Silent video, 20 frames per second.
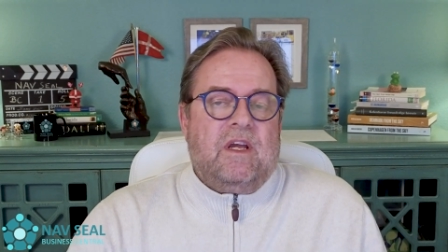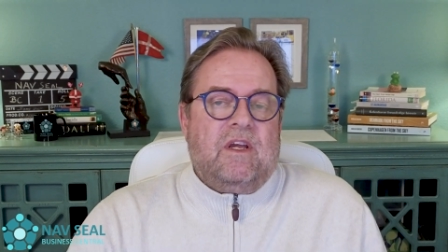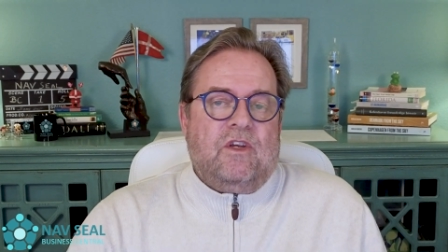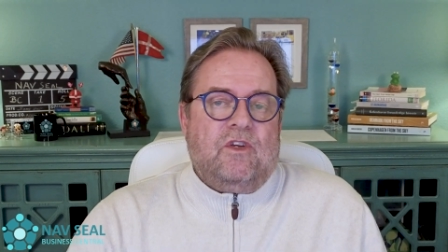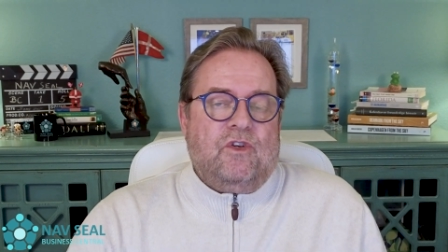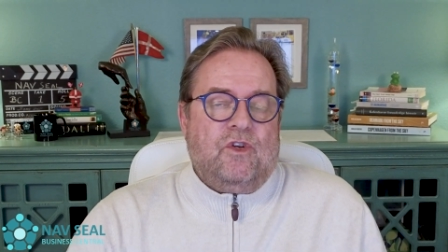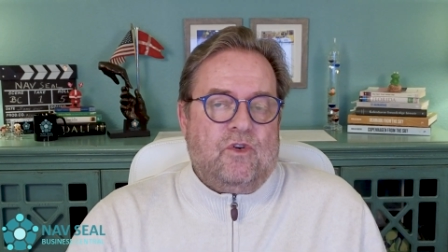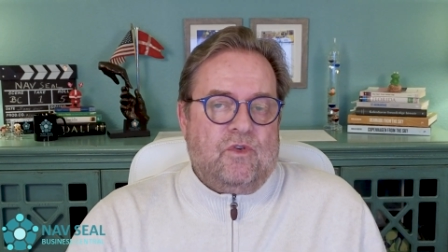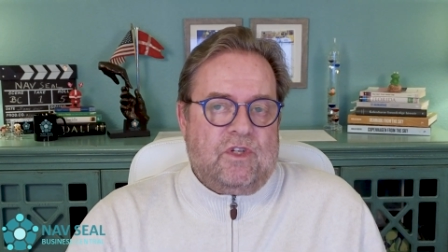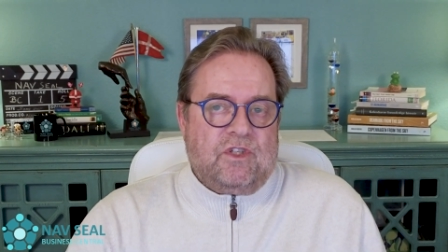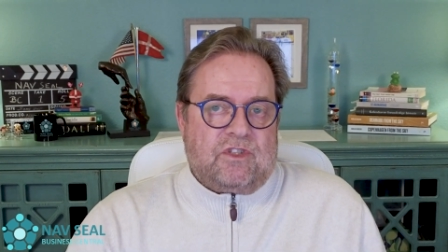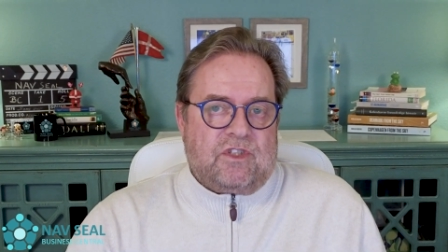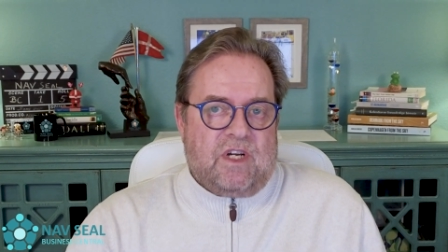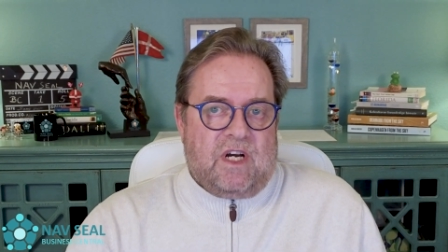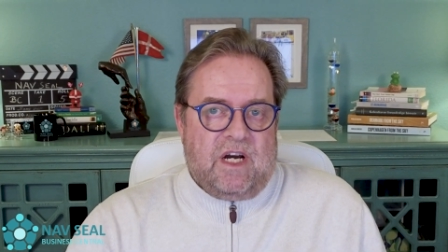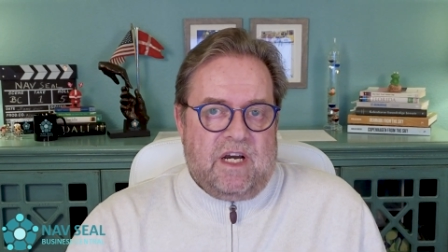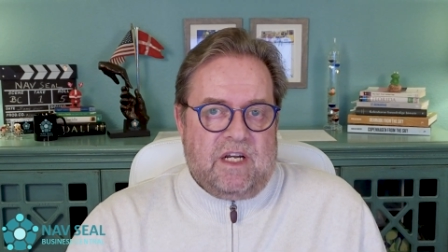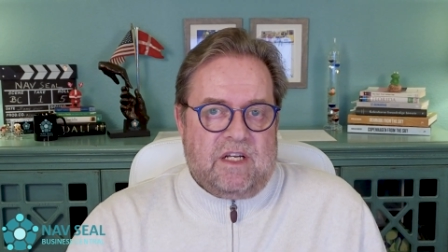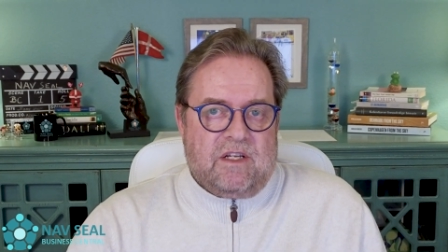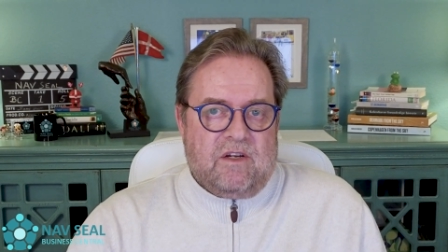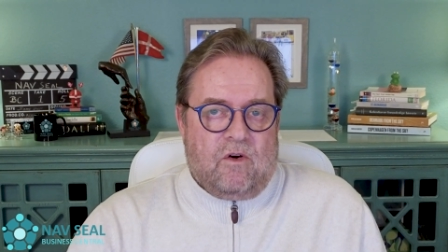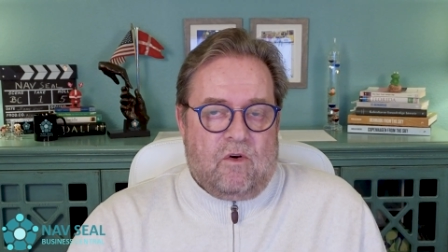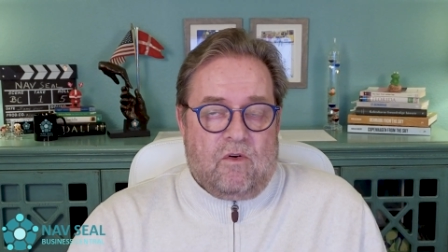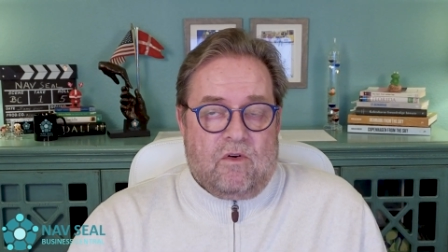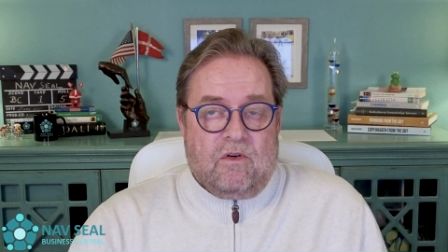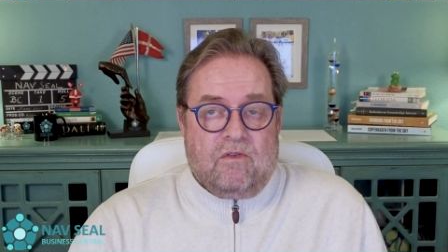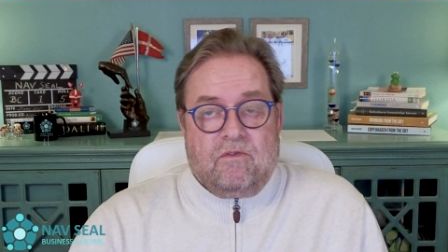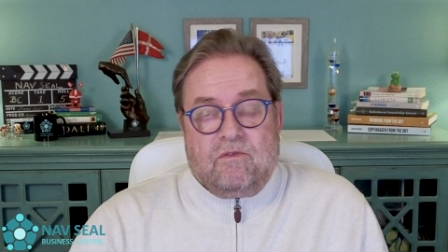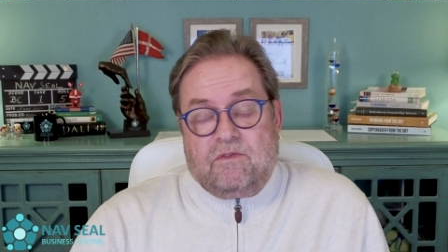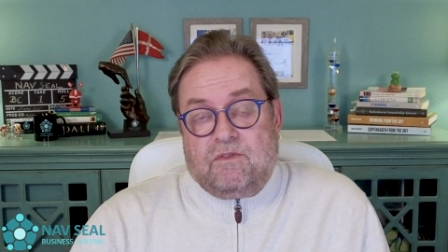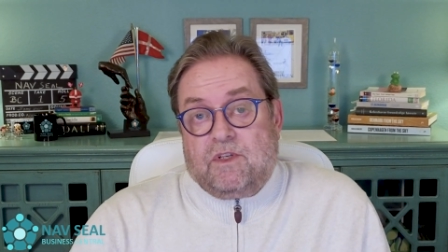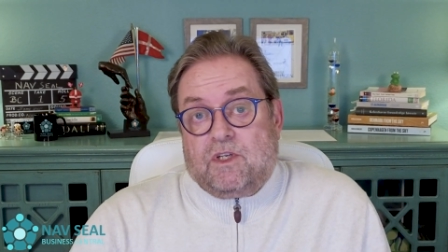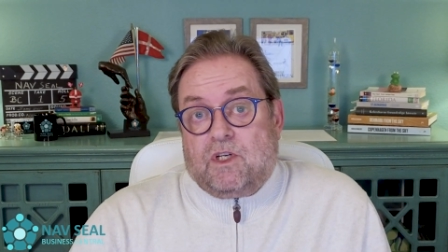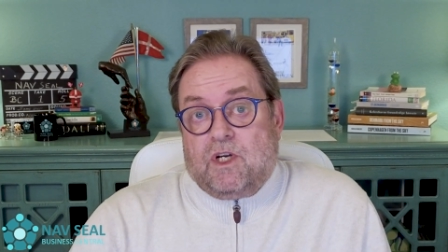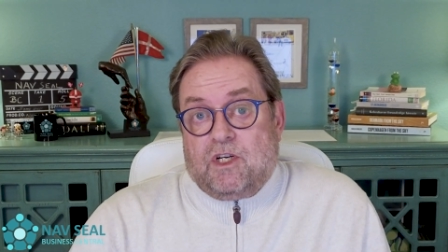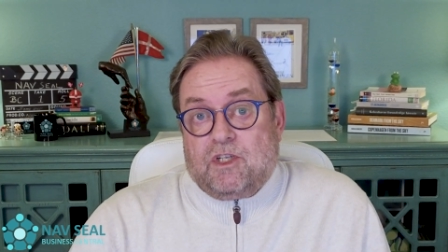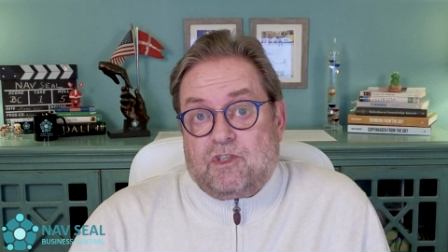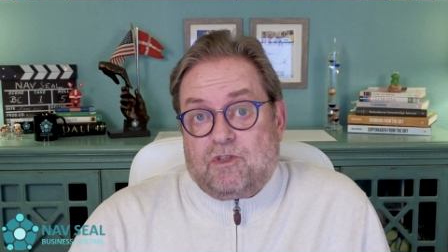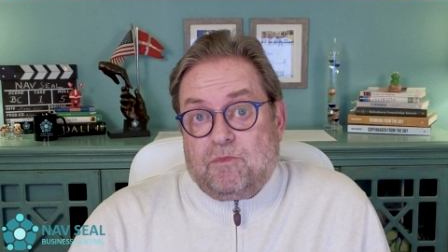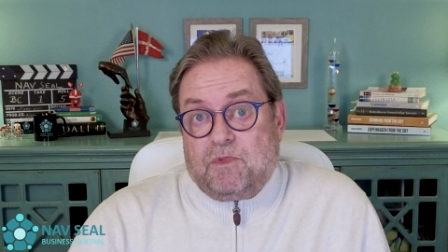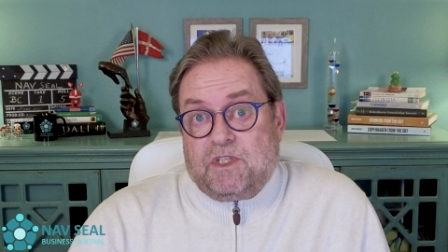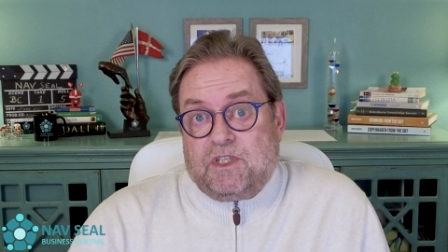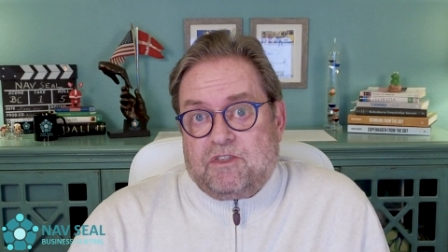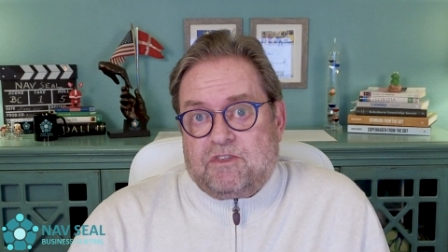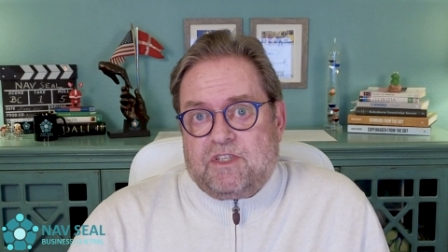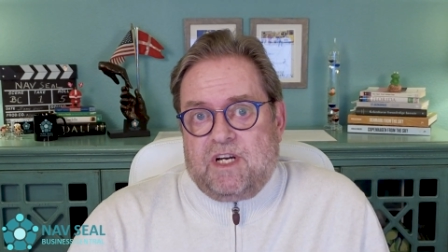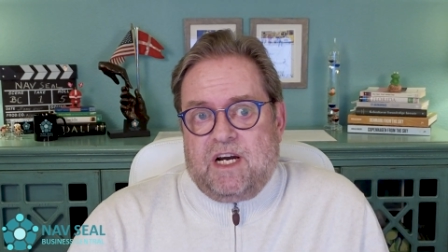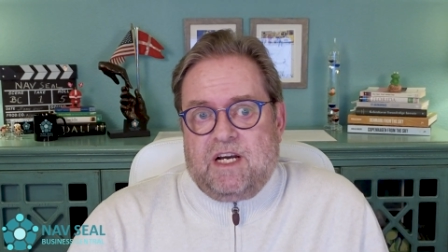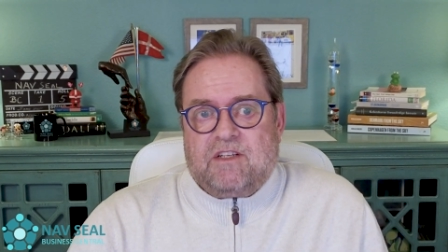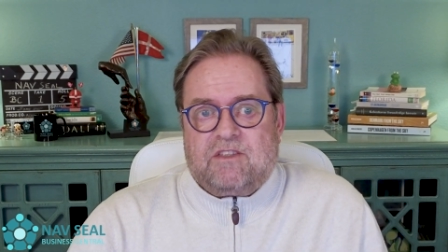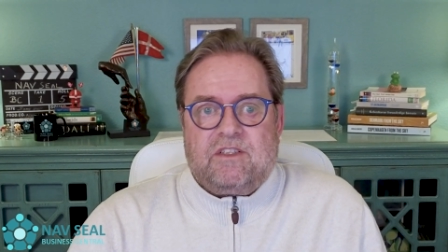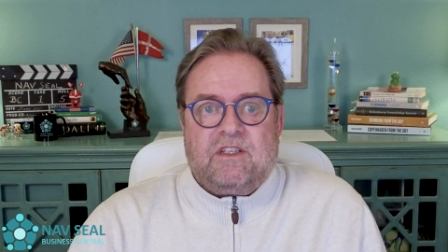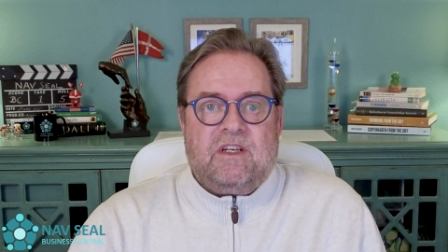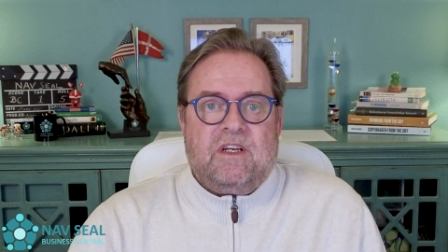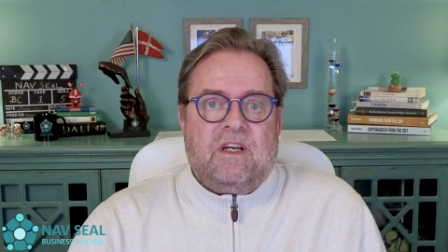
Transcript: You decide, or the customer decides,